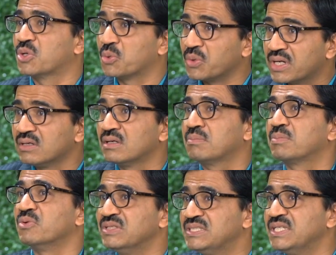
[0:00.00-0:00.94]
quicker
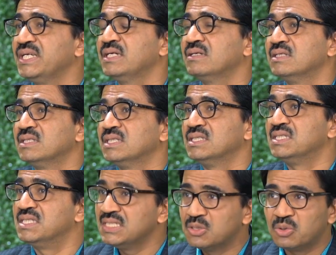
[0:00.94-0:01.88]
provisioning,
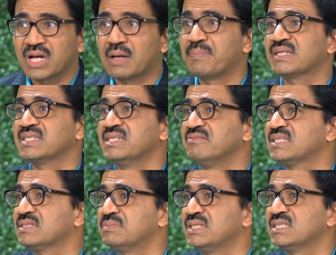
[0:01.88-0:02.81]
zero CAPEX
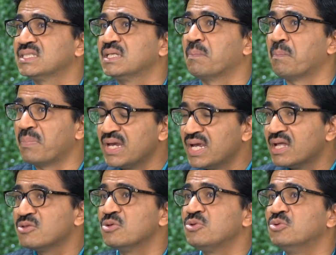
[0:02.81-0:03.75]
investments,
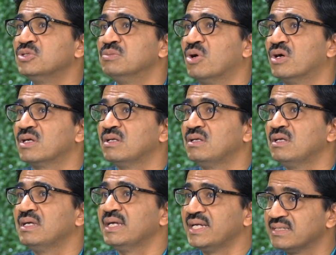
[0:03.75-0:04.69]
pay-as-you-use model,
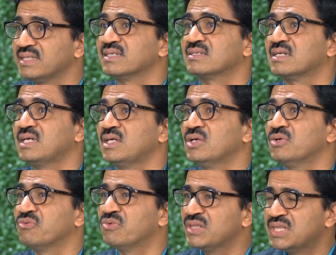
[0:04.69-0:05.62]
etc.
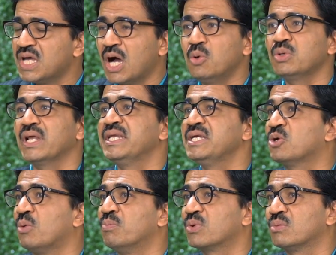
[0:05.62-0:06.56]
without any
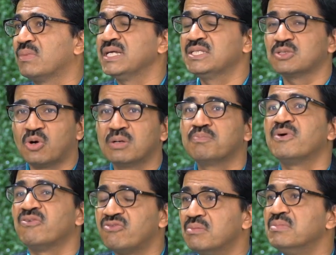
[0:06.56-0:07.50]
compromise on
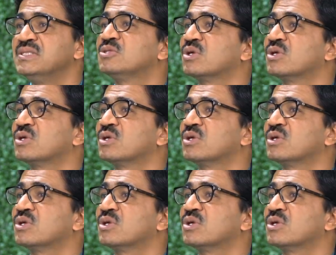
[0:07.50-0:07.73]
performance